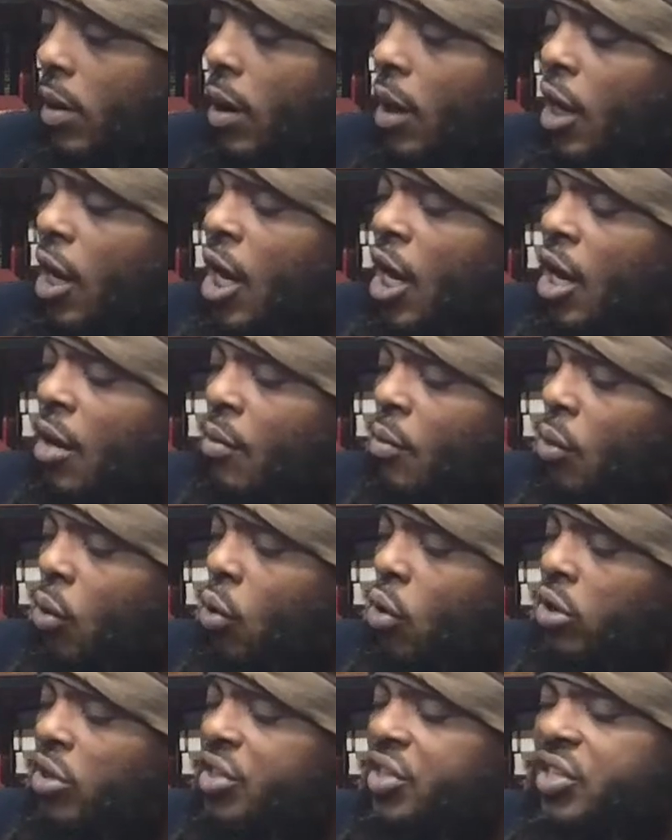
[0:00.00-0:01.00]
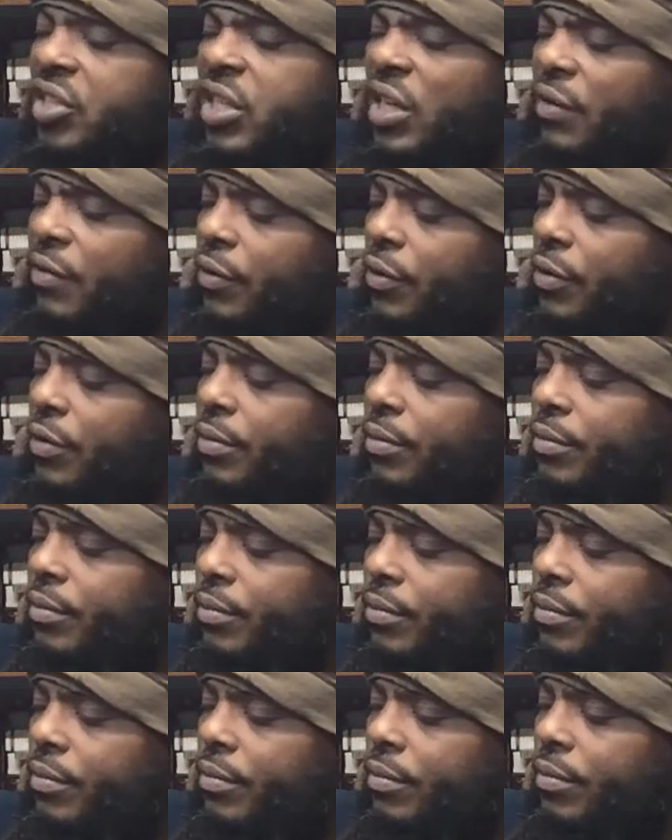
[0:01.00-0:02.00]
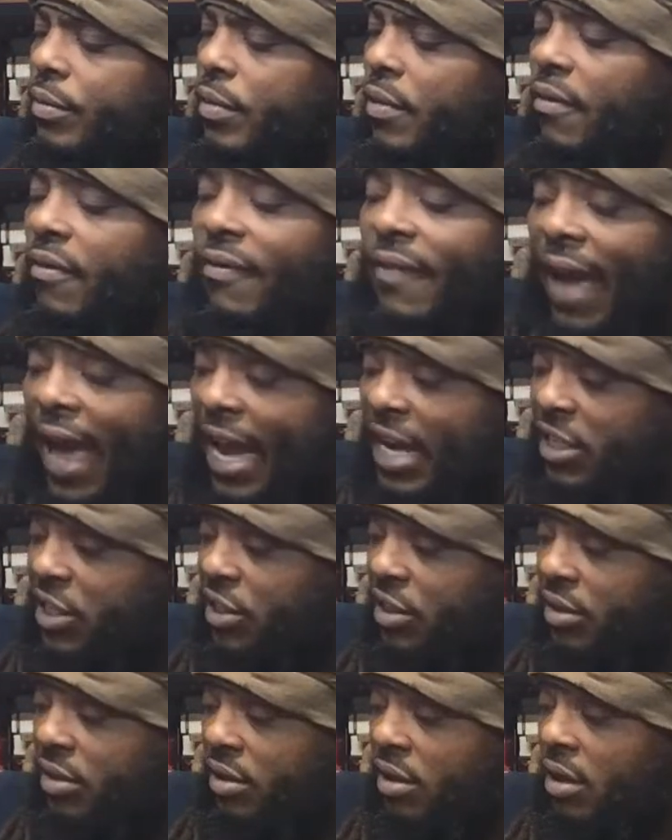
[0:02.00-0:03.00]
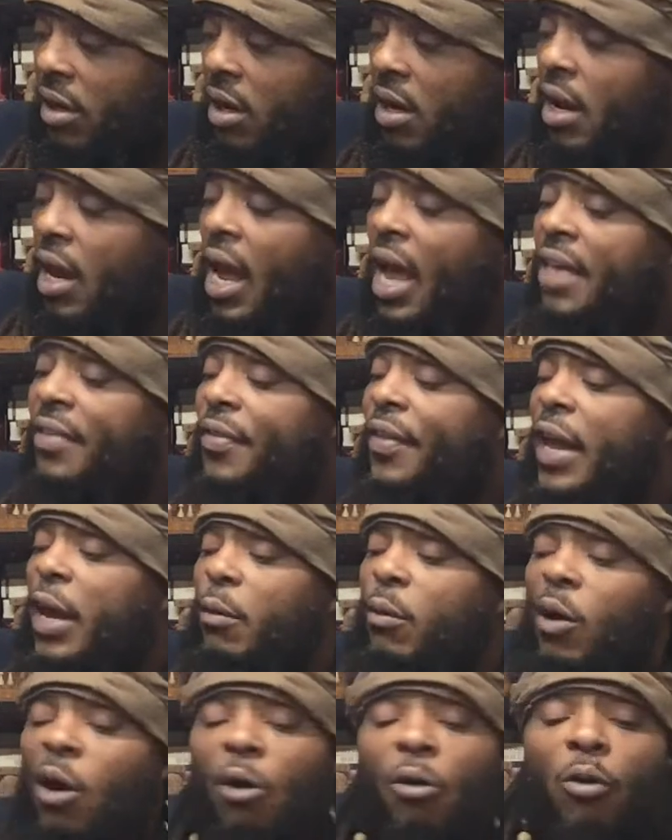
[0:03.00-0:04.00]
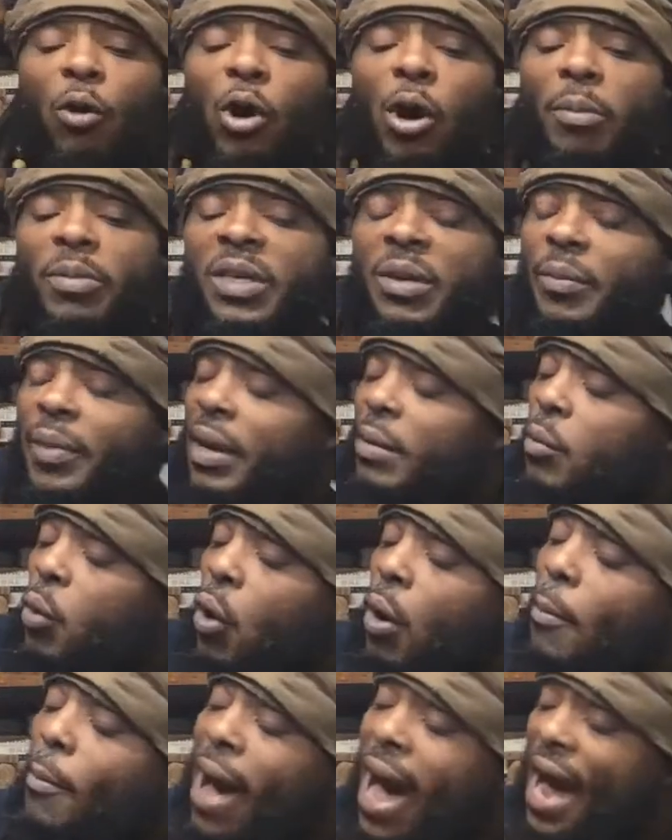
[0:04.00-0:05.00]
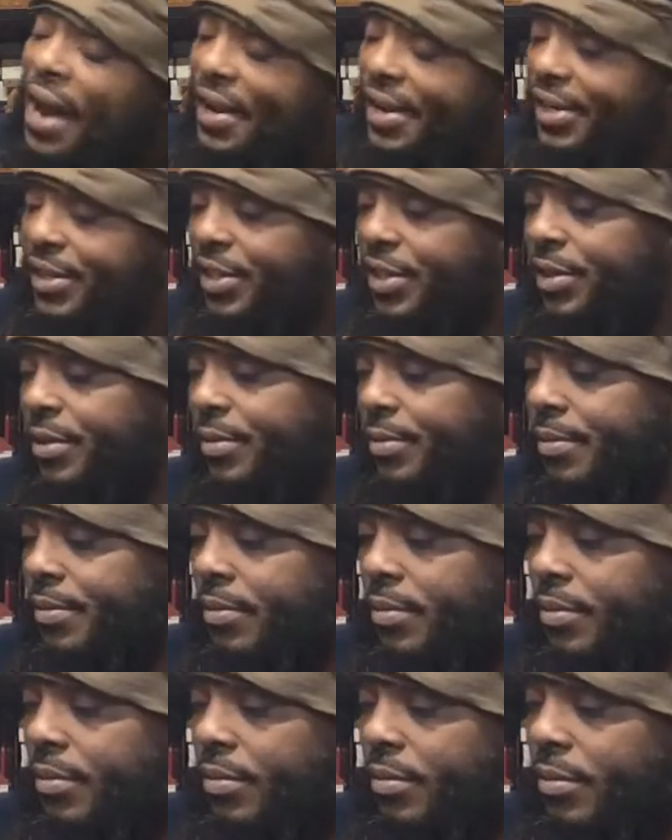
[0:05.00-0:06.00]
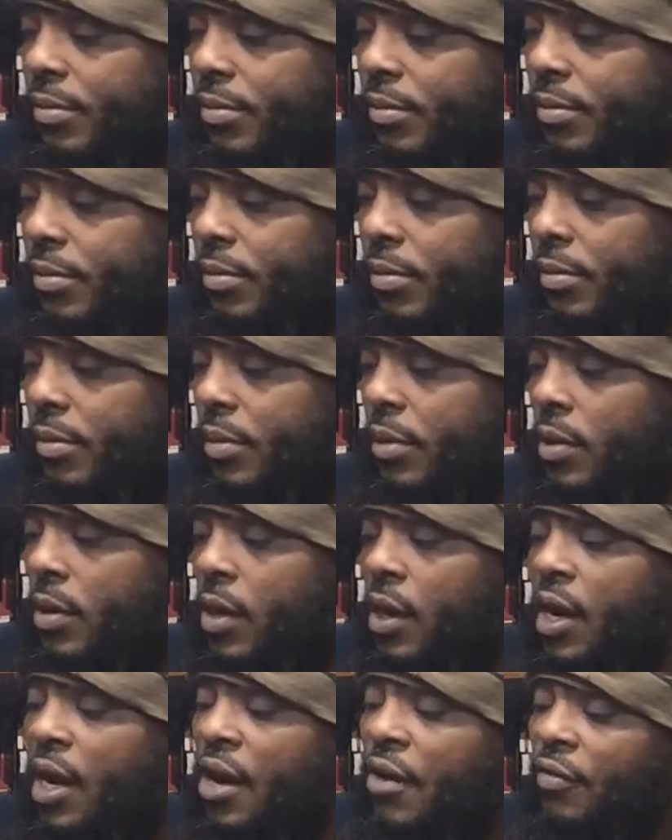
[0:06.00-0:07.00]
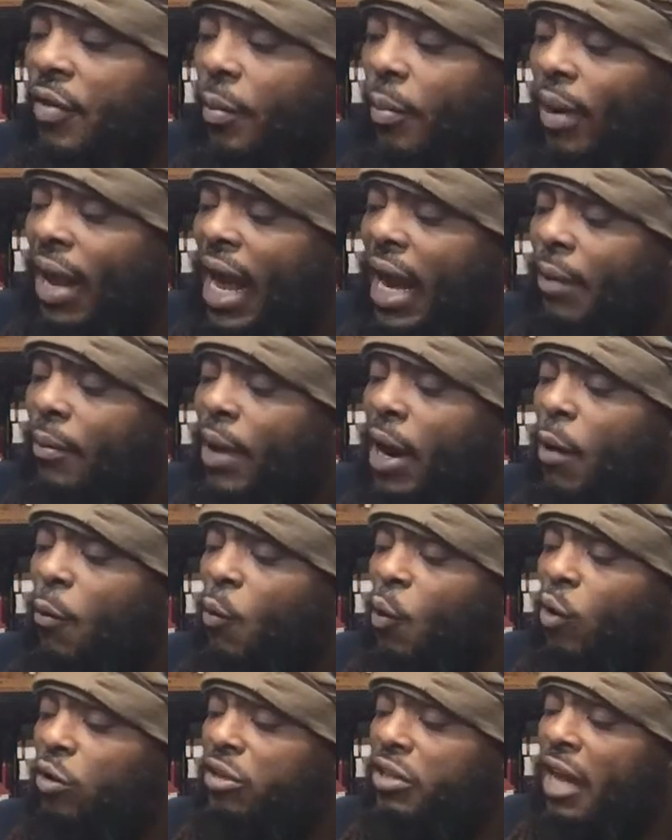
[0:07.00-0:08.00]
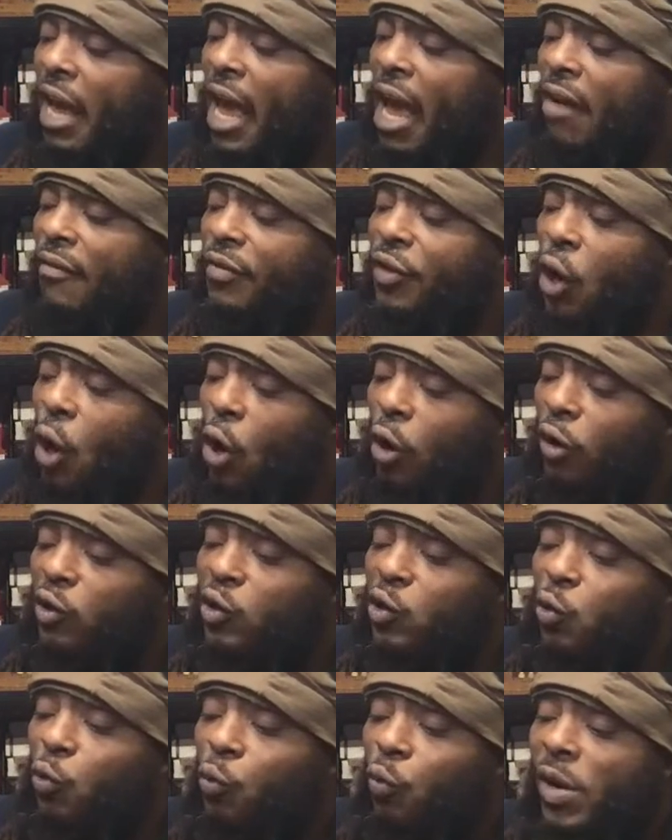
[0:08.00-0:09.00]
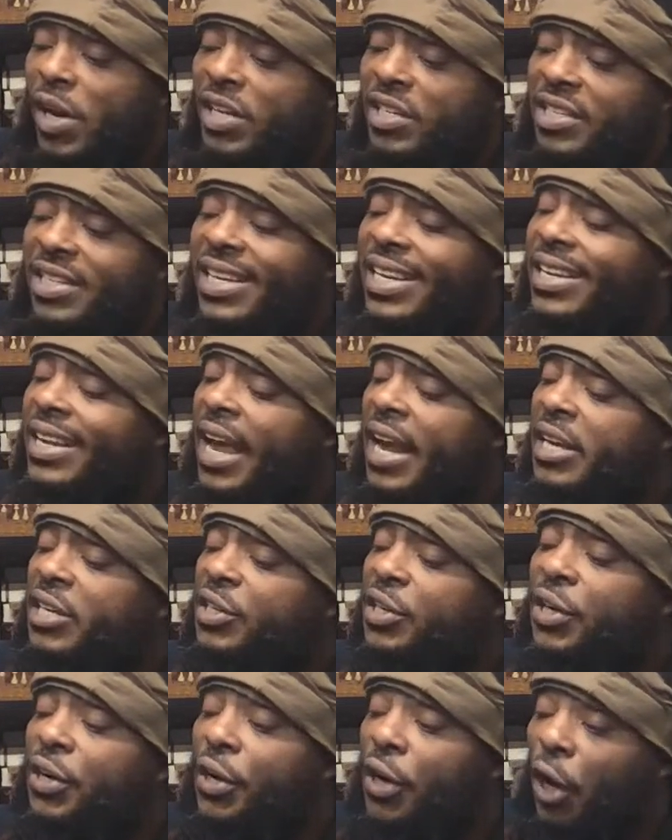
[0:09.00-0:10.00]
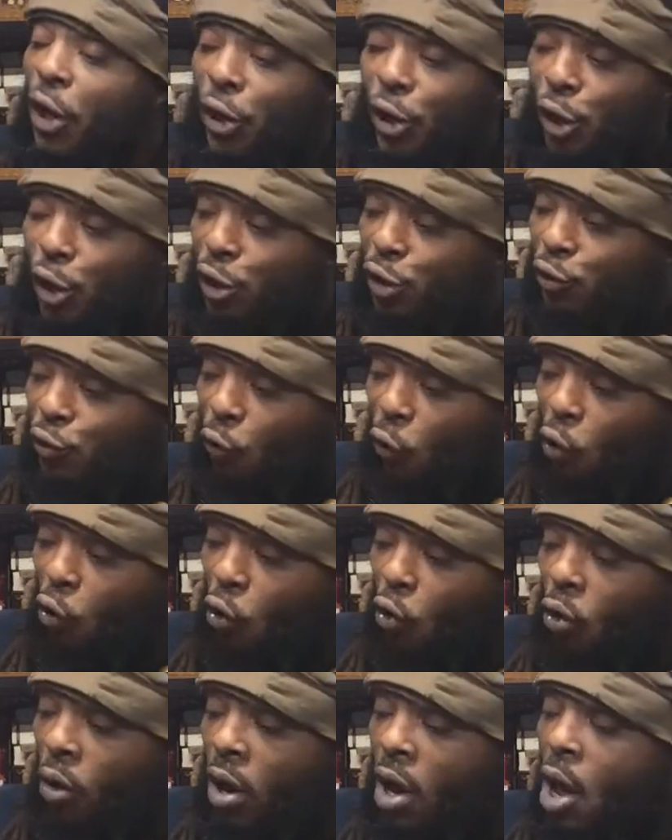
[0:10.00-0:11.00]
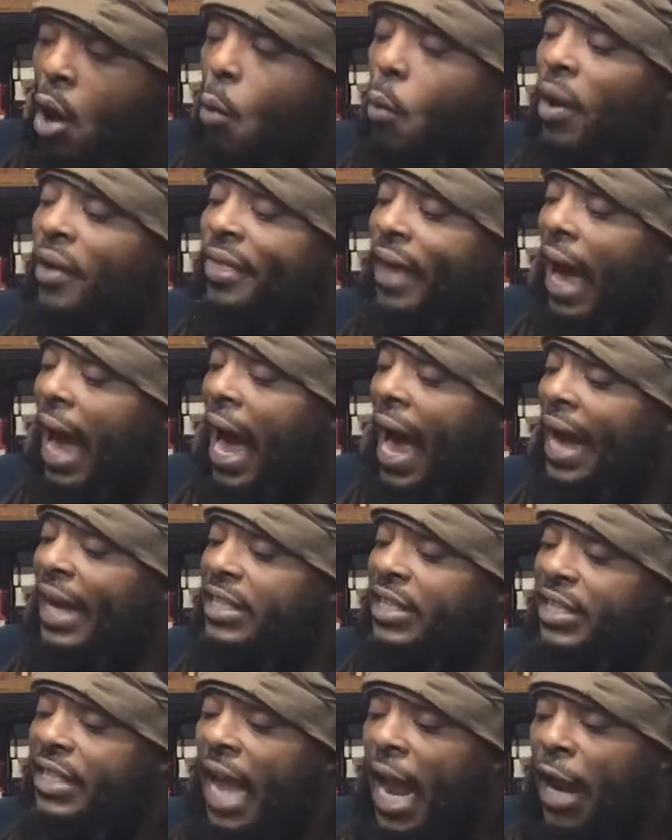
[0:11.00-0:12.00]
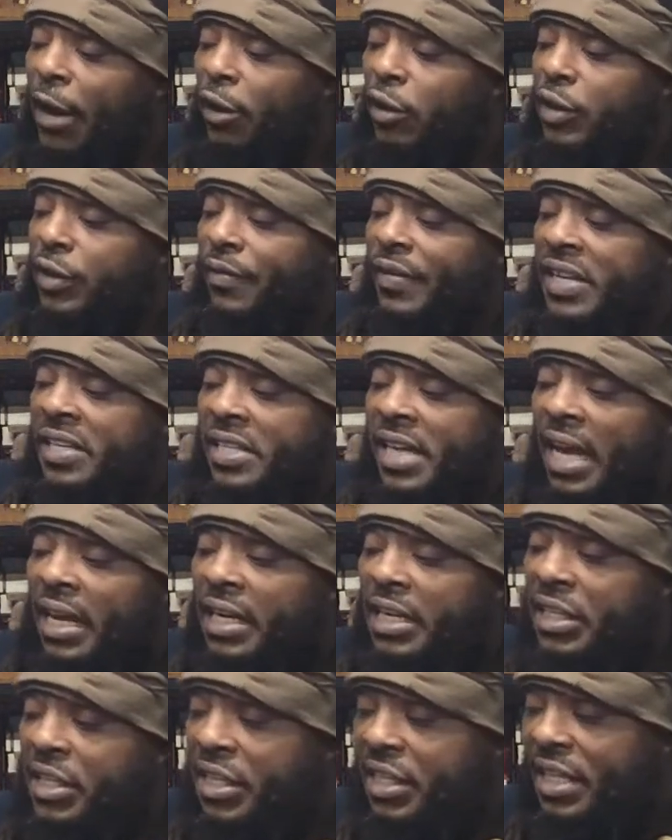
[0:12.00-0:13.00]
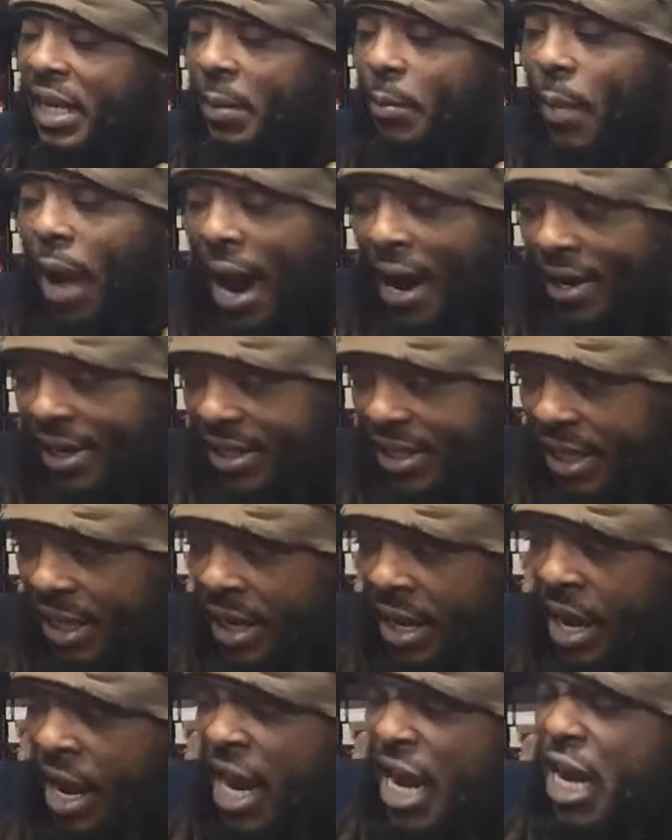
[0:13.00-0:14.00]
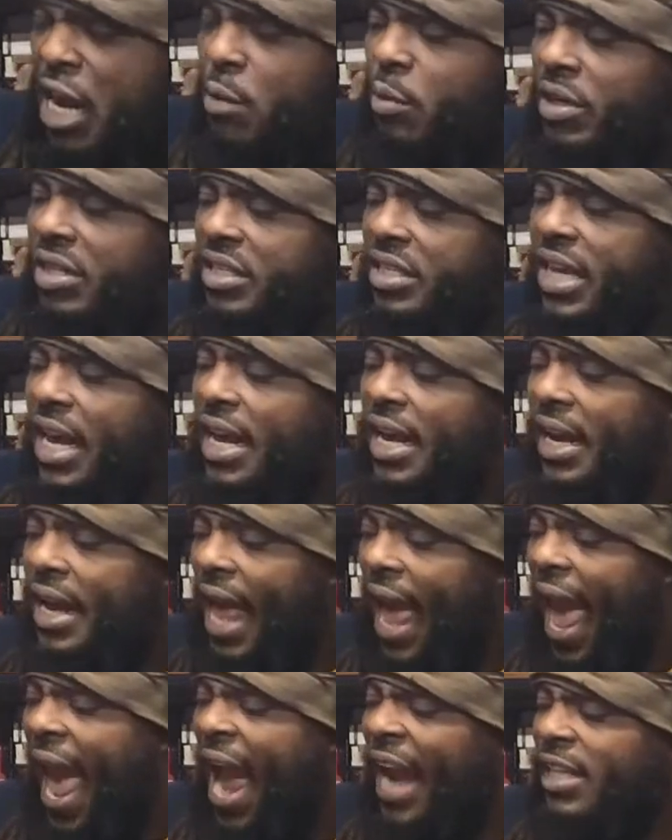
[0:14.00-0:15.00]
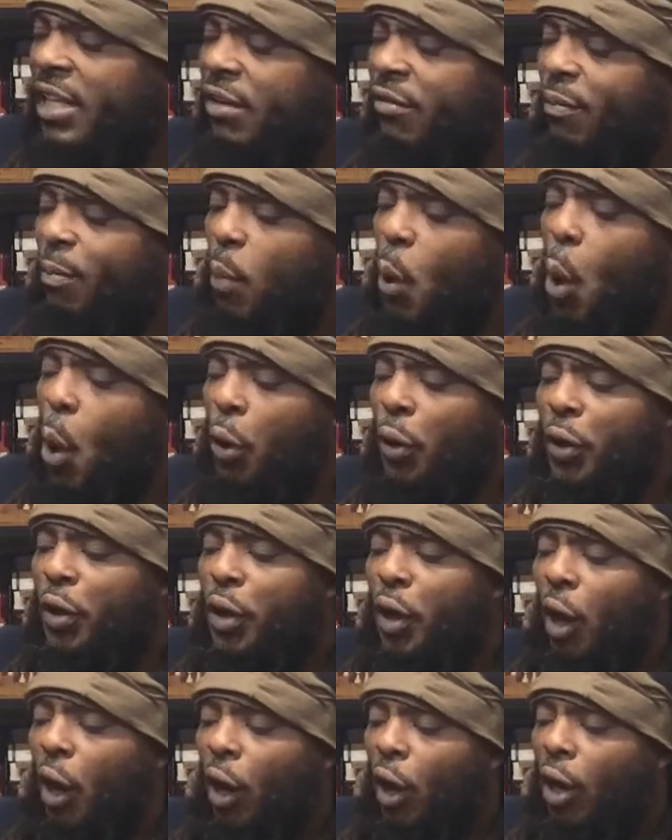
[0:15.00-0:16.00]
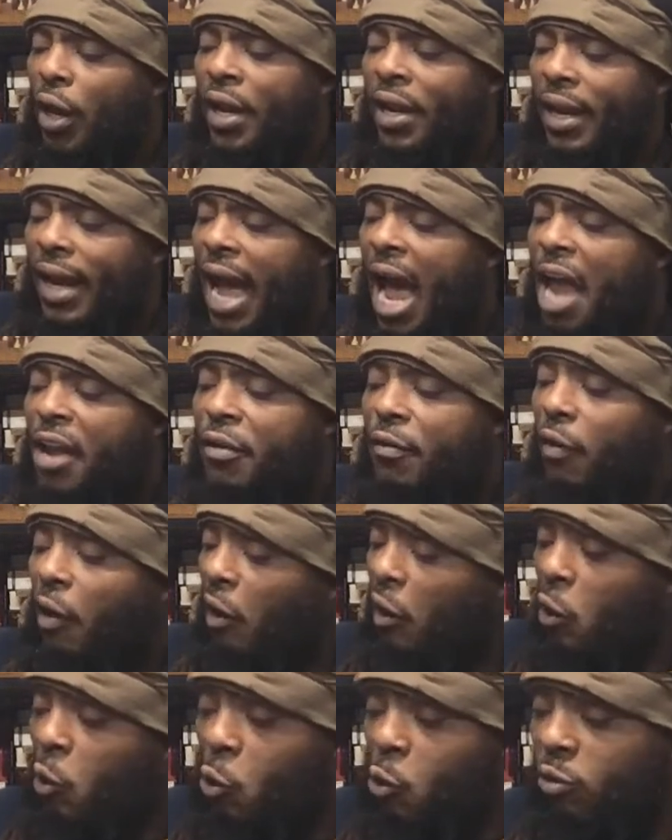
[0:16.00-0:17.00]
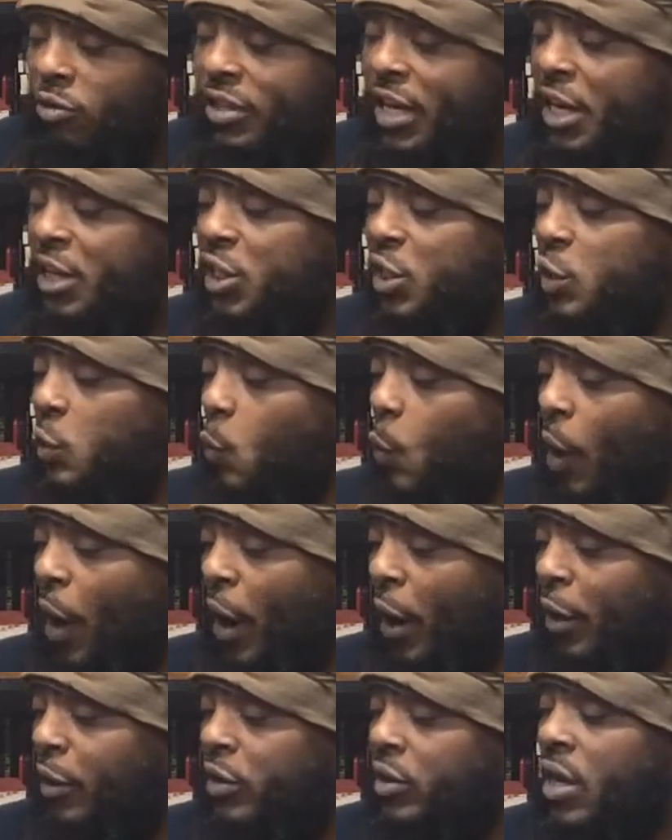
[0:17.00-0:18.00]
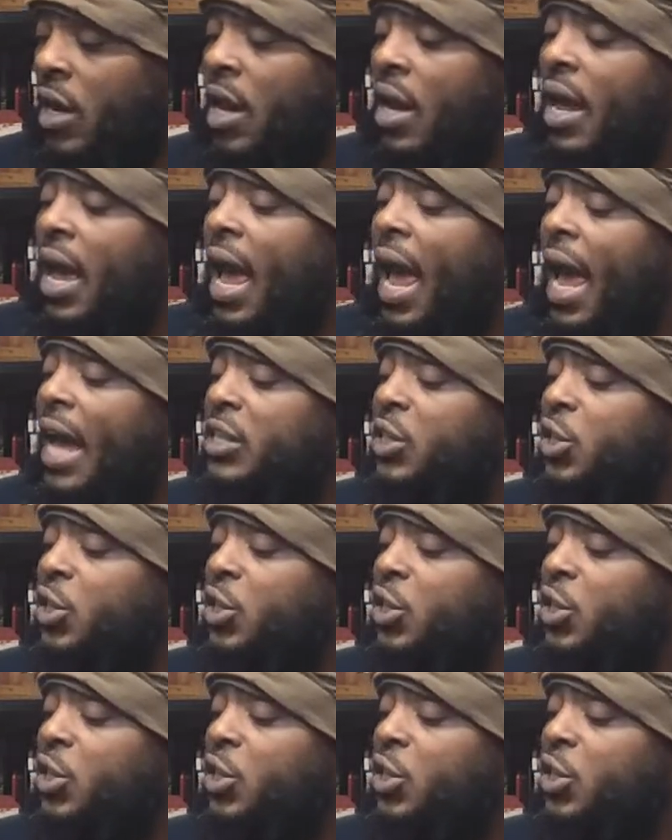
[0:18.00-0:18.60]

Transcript: in more civil fashion, and they will grow up to be more modest. If the Black man wants to have daughters who reach teenagehood under control with high standards of intelligence and modesty, he must take an active part in the kind of clothes that she wears as a